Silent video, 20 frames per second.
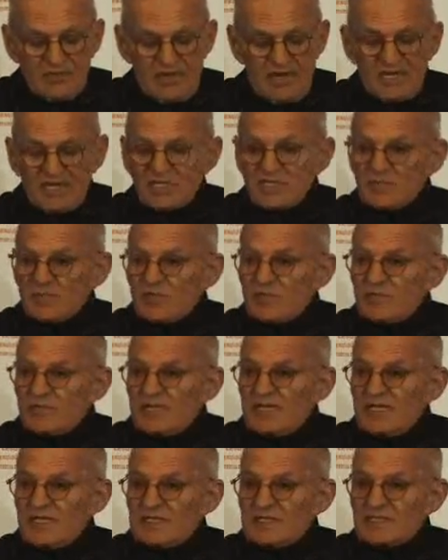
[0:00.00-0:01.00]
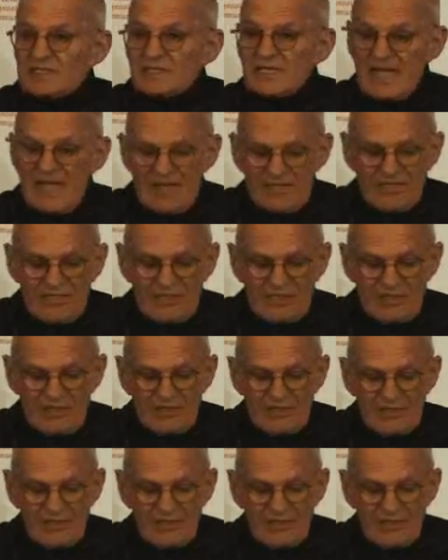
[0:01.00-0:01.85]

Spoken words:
Punishable means death.